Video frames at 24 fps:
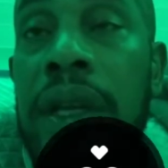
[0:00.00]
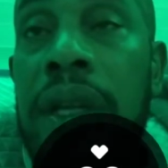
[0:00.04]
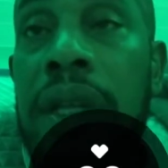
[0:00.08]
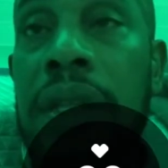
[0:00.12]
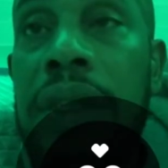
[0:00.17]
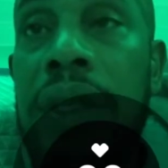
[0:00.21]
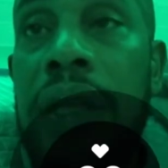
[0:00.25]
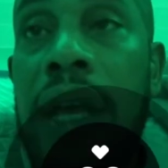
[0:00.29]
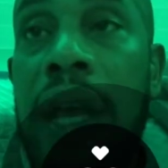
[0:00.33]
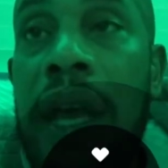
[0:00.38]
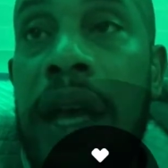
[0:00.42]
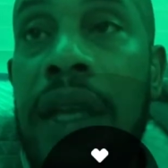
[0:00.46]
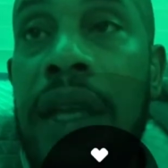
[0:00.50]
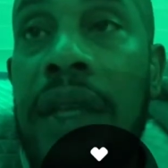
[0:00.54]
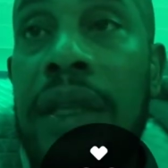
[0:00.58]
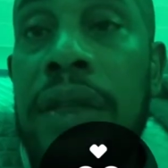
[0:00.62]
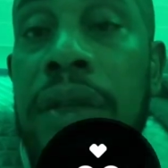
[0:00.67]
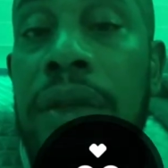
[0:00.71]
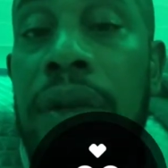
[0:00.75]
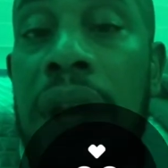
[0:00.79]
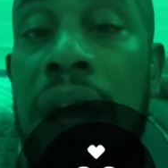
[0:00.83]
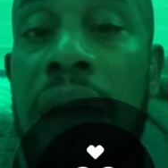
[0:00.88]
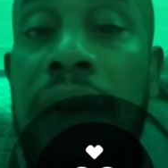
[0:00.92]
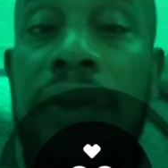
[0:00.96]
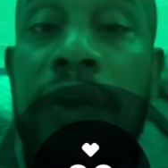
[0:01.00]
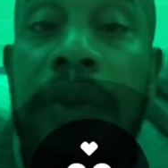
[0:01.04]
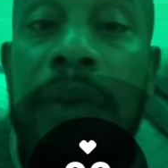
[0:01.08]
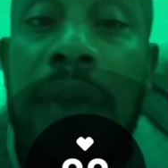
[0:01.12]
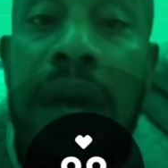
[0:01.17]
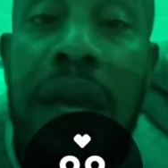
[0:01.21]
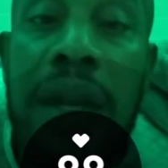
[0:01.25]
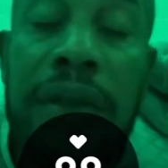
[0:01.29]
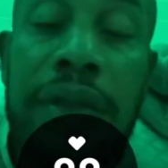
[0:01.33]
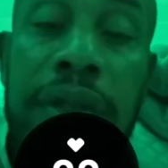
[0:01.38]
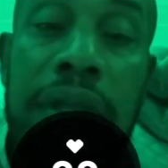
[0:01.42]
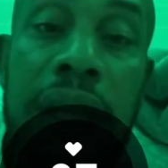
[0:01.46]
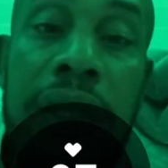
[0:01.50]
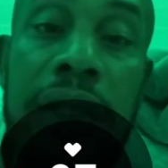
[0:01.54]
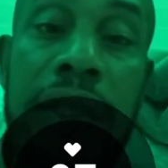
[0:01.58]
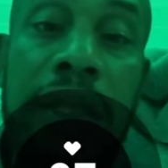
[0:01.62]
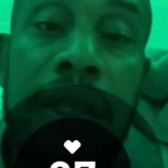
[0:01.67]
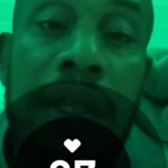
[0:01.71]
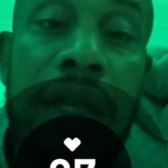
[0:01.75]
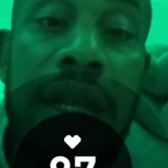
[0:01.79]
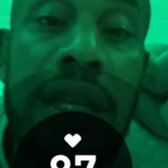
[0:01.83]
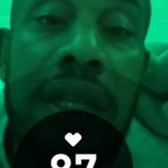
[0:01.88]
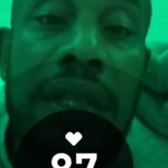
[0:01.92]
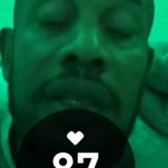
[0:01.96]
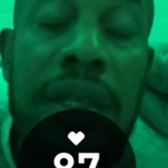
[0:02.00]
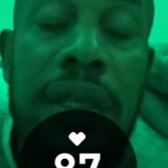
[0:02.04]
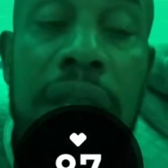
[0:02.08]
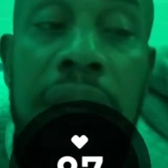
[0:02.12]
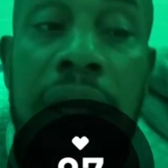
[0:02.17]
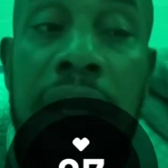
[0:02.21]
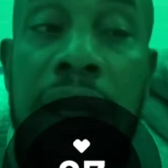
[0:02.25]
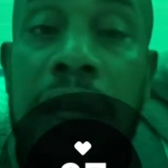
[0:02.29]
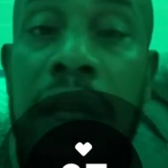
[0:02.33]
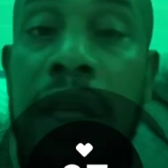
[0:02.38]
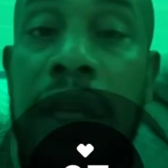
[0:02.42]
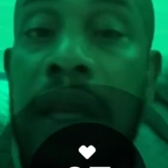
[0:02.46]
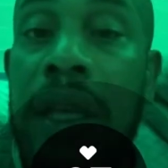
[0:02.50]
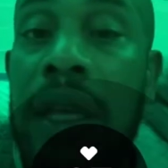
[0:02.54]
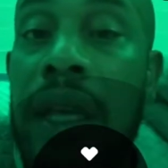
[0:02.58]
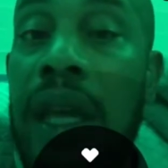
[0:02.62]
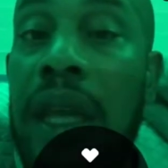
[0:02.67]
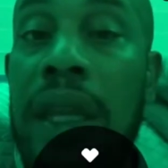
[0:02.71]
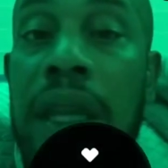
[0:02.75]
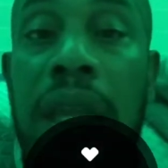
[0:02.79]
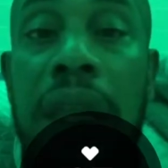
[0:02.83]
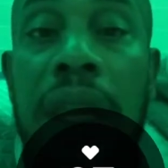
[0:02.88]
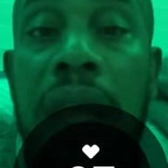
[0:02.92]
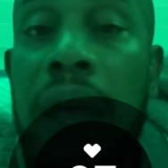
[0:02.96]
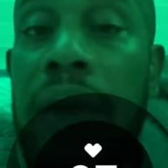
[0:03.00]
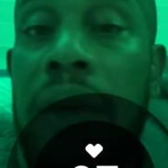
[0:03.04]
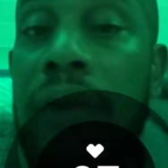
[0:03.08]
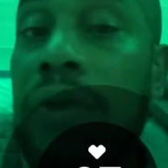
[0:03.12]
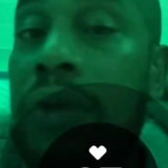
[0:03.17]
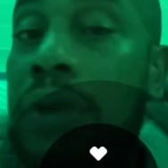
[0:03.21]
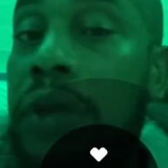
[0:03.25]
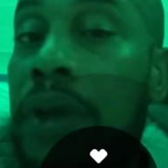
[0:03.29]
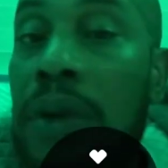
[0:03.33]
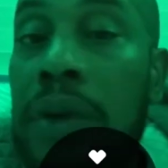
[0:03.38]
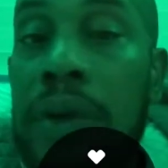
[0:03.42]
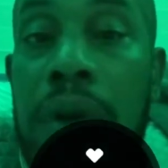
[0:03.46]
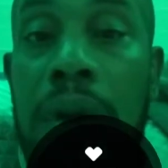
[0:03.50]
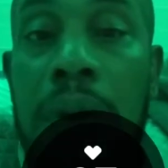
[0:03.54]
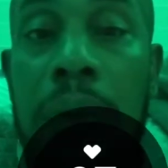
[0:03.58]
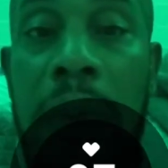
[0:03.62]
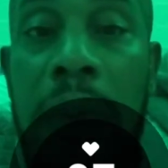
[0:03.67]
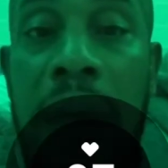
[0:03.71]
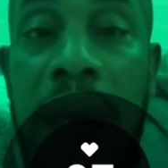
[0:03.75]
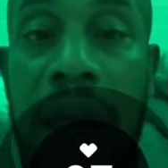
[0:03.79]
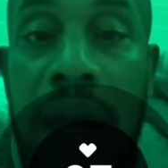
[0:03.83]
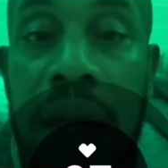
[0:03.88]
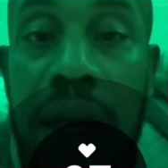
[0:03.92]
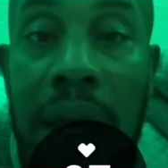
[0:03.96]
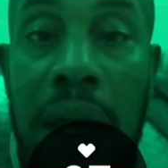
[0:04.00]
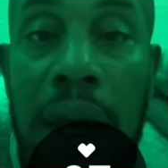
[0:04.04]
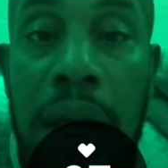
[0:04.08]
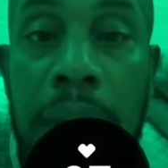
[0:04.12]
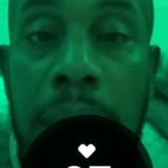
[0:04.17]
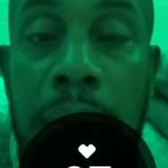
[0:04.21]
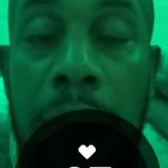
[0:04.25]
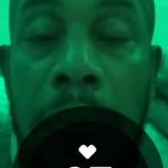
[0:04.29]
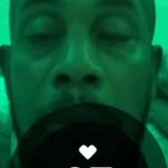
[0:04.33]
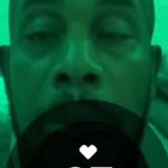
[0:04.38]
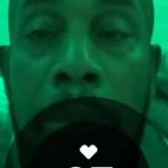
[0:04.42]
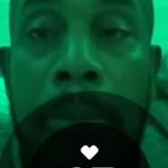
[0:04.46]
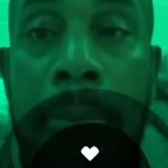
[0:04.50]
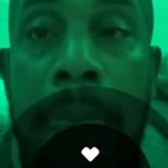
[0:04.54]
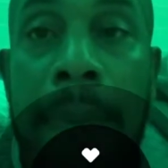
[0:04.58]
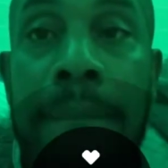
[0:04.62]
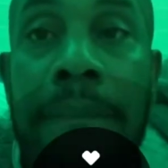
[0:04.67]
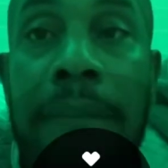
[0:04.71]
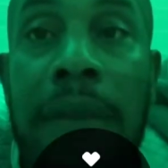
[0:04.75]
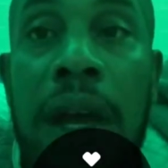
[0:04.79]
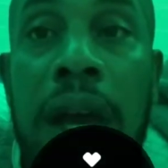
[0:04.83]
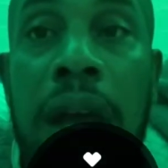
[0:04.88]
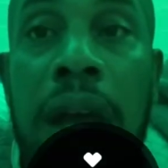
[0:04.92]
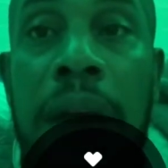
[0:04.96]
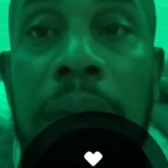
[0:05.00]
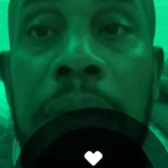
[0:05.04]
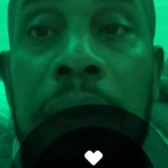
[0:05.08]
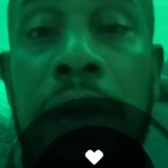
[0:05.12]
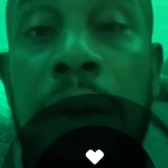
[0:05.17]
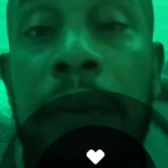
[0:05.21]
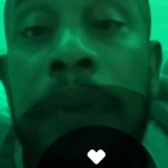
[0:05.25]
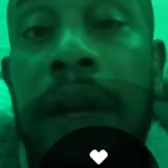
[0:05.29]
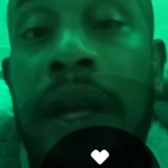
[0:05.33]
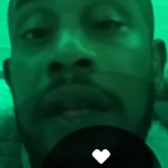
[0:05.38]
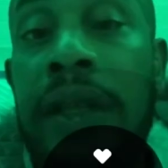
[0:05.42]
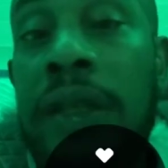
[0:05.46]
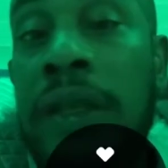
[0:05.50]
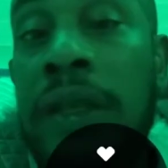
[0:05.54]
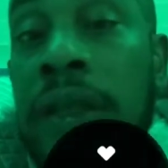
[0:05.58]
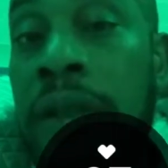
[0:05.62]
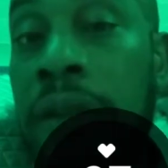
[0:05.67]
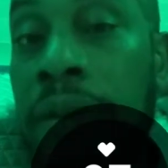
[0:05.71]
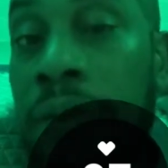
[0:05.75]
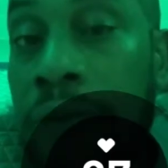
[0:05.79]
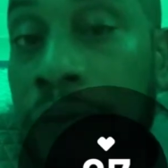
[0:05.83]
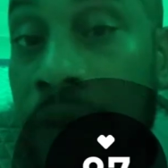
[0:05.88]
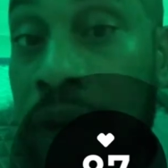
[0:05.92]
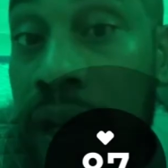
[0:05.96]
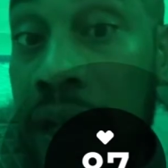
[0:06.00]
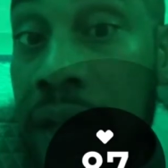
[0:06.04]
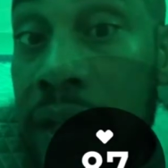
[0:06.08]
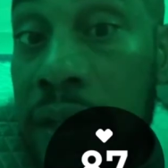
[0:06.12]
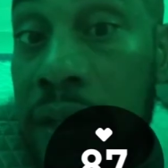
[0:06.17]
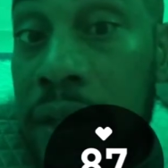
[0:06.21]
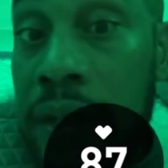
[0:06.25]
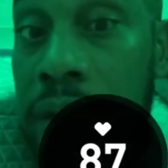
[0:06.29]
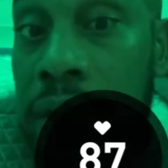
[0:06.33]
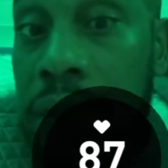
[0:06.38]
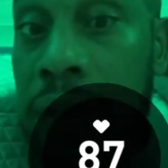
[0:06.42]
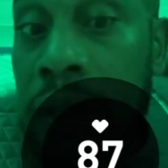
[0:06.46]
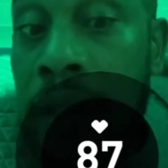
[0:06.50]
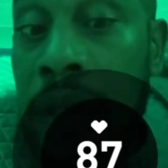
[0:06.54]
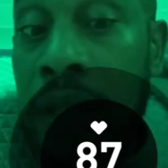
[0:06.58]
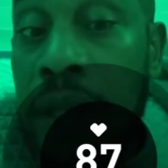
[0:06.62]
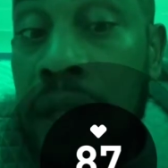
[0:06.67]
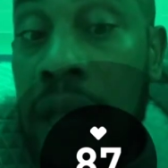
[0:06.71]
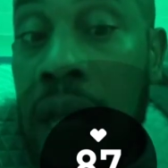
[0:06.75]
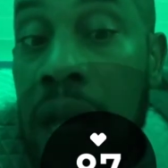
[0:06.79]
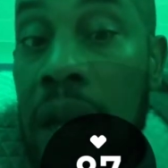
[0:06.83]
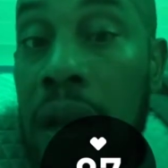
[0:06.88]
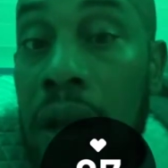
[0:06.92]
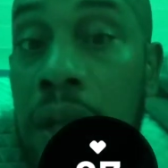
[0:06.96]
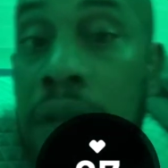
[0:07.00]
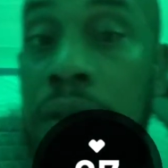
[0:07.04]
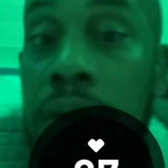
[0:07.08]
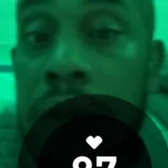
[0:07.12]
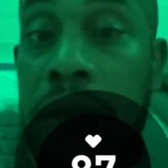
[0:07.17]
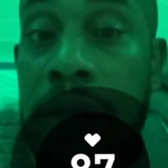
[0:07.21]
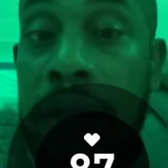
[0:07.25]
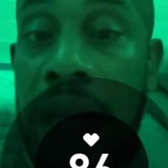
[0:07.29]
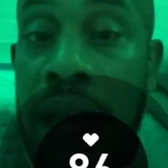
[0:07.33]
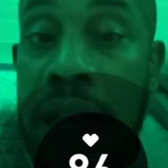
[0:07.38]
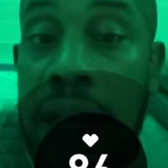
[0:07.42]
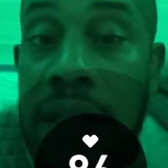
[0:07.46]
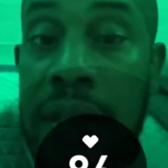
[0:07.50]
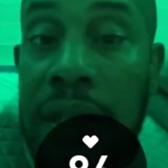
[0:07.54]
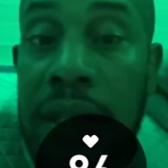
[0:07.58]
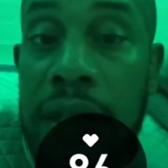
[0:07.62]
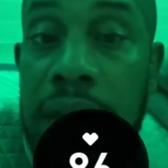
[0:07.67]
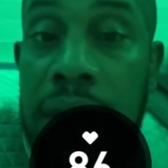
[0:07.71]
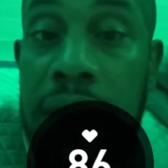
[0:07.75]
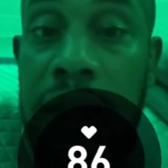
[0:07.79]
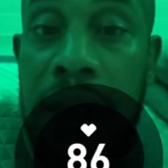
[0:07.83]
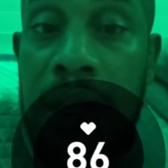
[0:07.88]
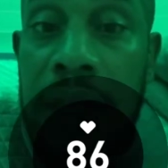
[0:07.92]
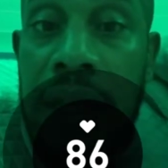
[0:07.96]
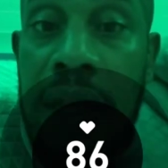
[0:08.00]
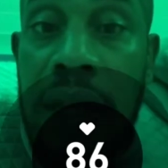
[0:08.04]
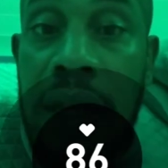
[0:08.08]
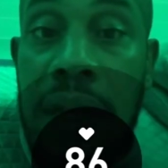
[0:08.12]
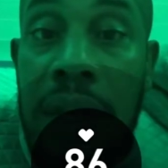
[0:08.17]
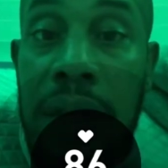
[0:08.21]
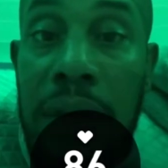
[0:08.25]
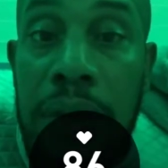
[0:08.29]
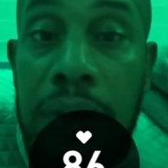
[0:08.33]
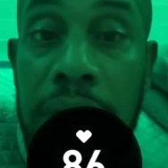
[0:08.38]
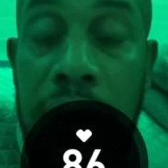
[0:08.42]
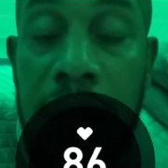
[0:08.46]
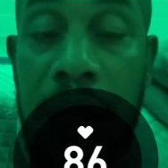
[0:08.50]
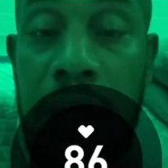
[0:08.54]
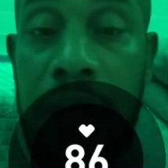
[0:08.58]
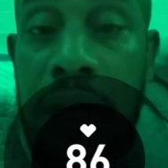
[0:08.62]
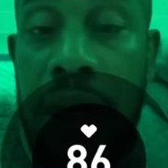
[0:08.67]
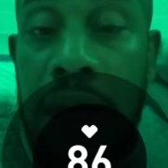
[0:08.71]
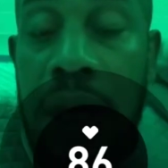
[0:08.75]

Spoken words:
test or heavy metal testing, they see the levels don't go back up compared to their friends that also test and see they're using